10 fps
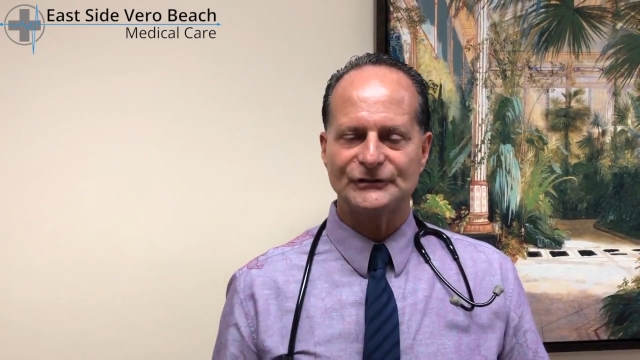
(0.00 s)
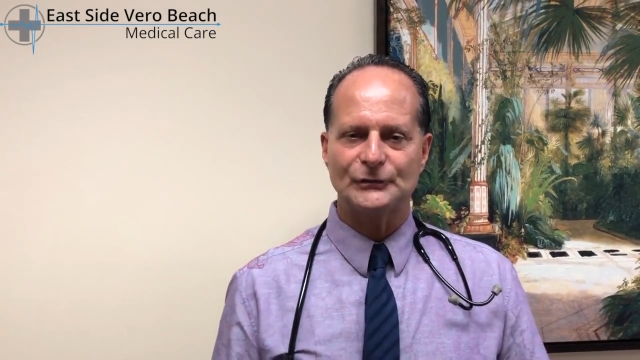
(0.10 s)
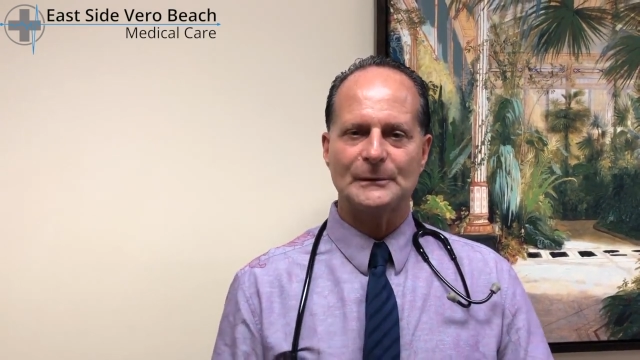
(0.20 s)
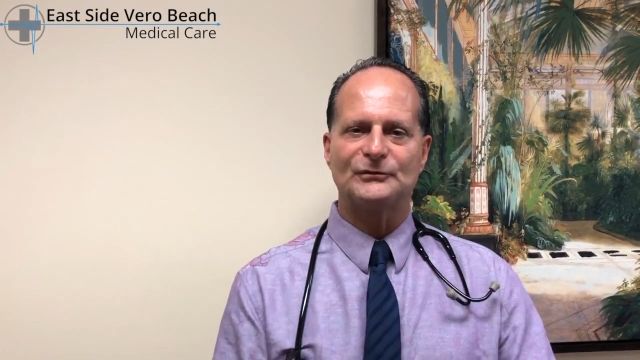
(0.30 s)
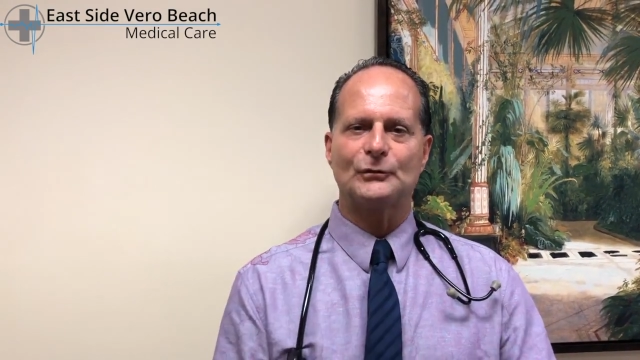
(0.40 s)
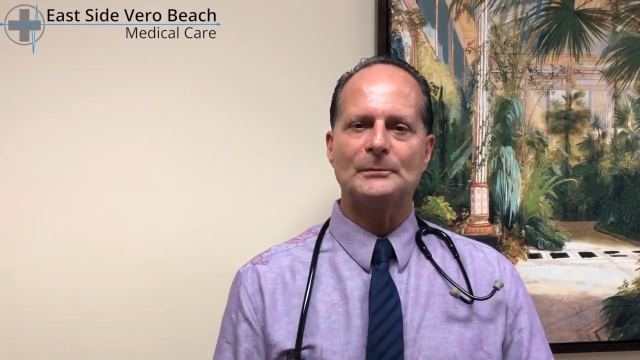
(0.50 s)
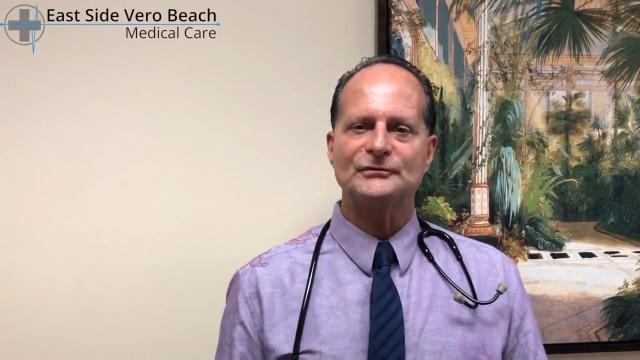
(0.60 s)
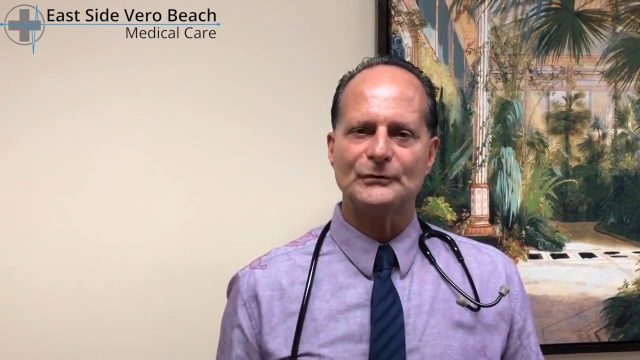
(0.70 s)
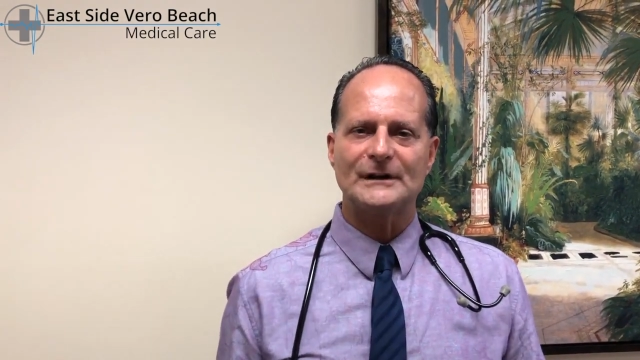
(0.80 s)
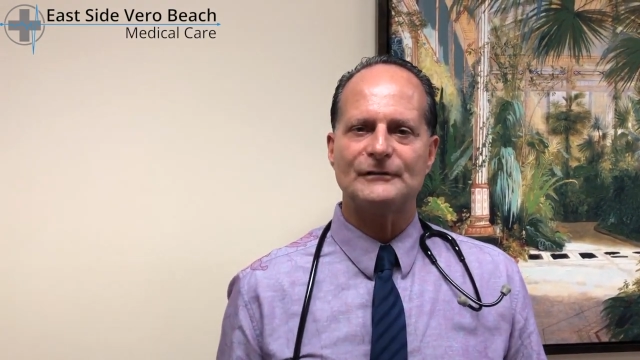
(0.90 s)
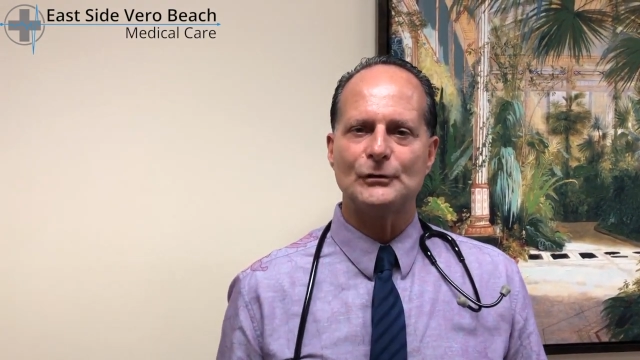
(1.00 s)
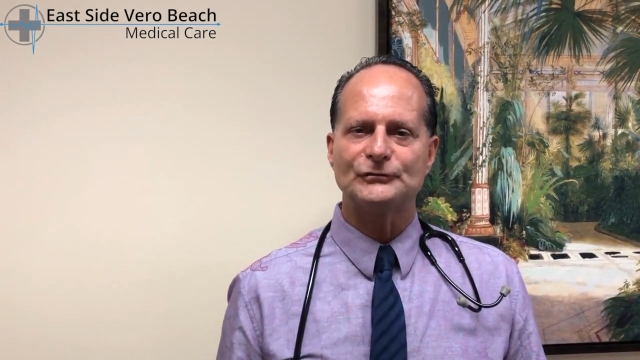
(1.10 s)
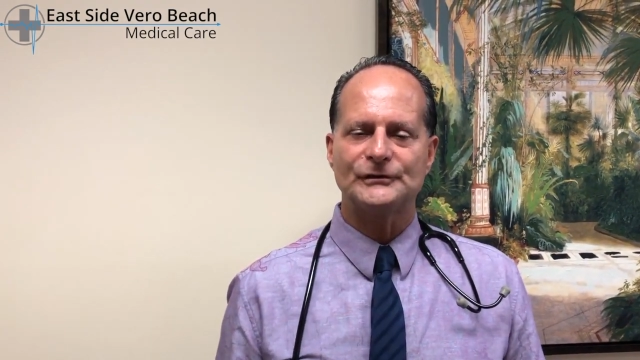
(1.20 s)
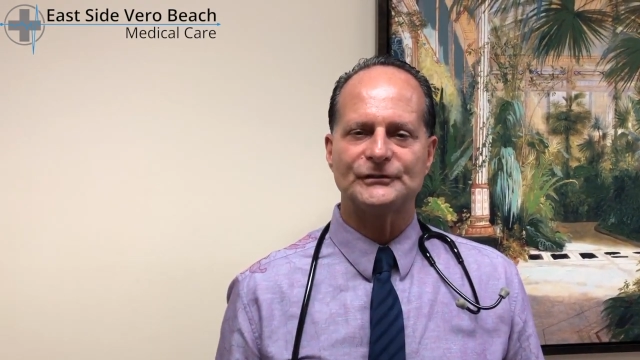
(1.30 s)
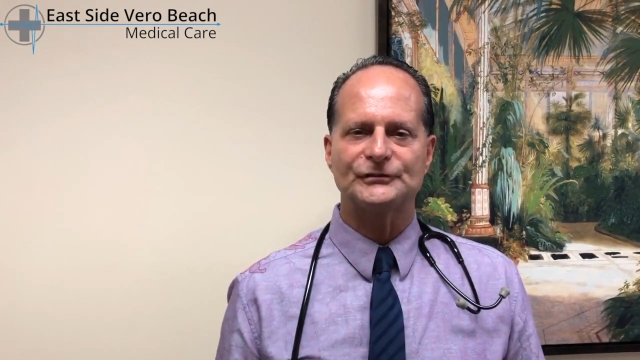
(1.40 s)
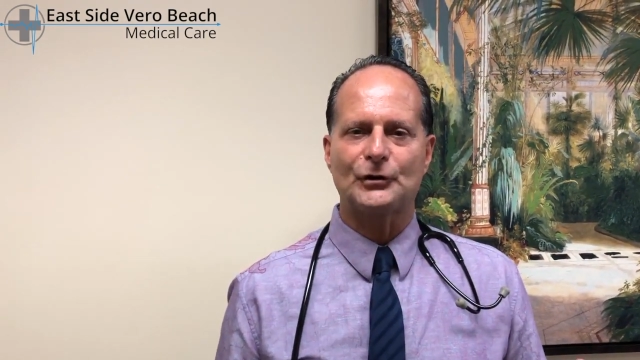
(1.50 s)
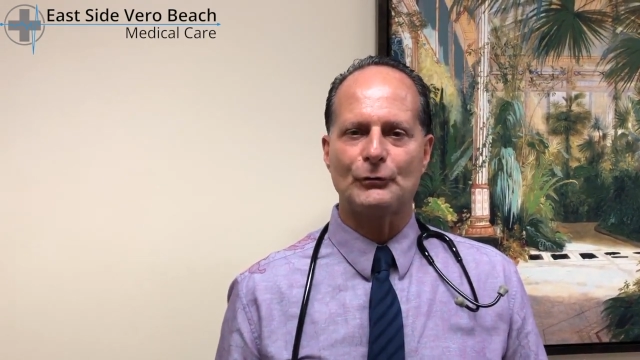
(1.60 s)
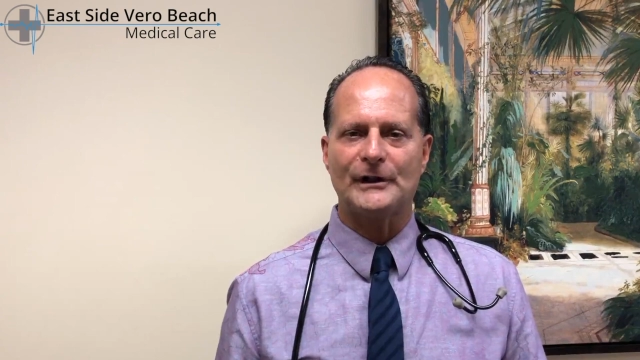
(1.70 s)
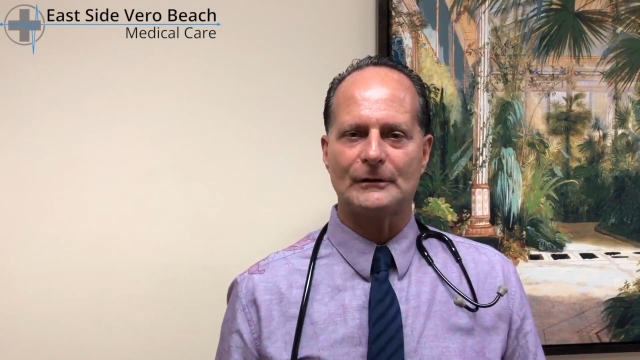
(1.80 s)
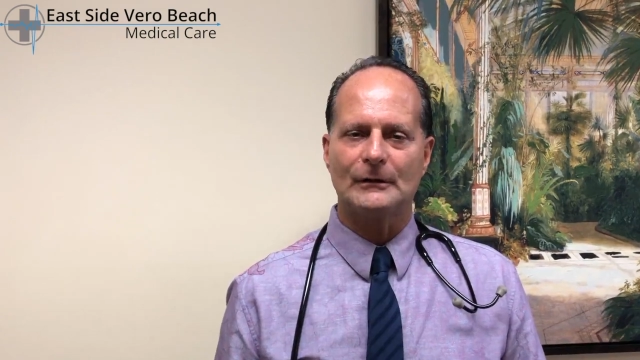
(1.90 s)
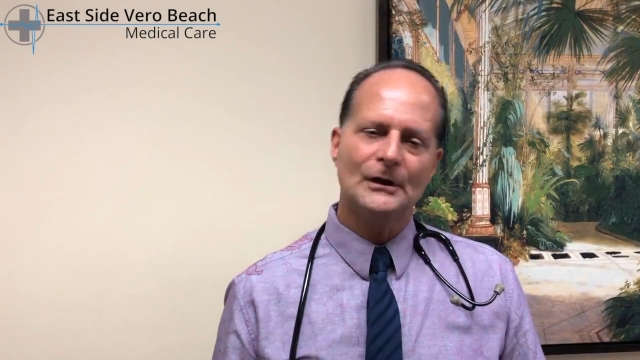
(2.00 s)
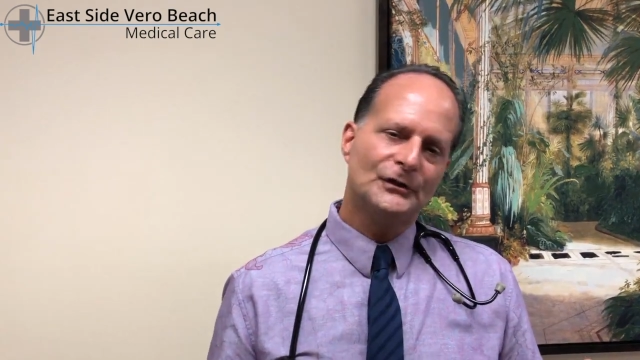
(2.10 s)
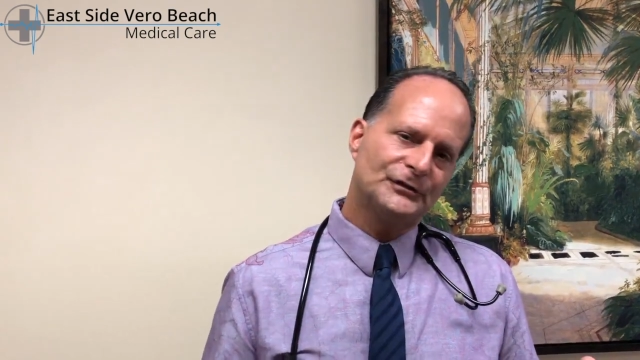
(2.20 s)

So the absorption rate of nutrients is critical.